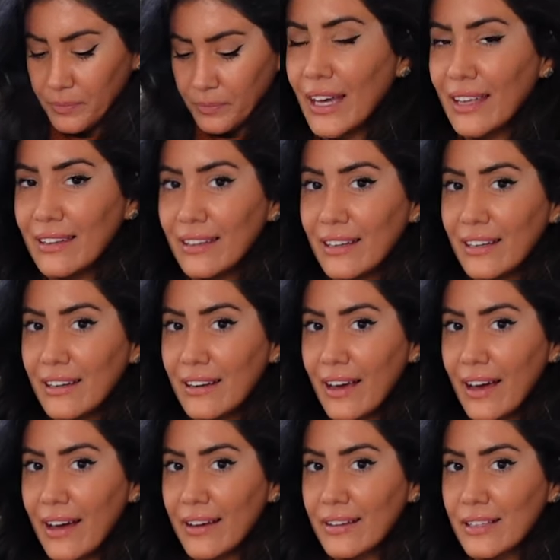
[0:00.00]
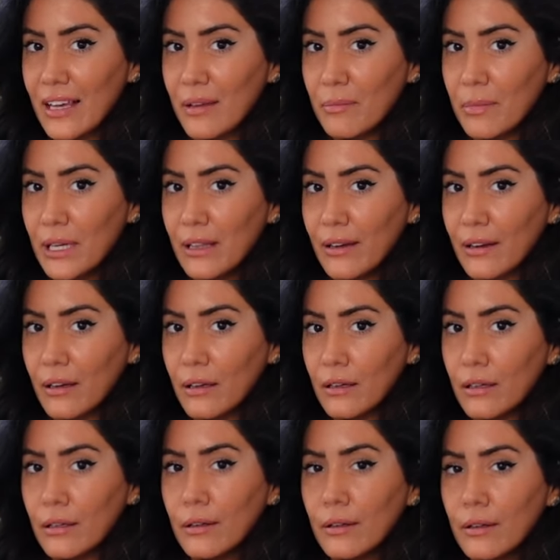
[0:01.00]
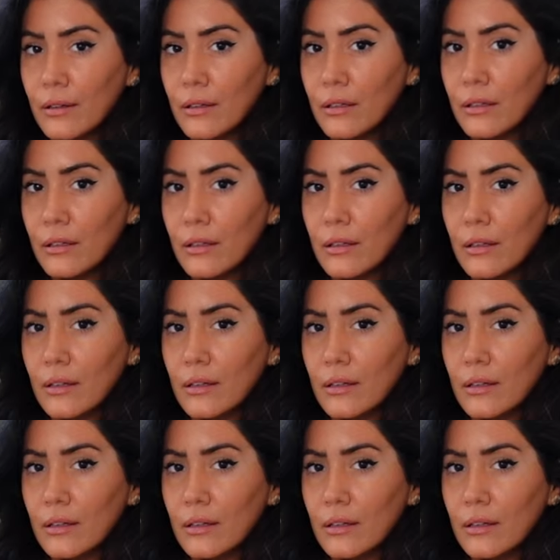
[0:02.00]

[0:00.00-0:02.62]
And then he nags at me like, ah, ah,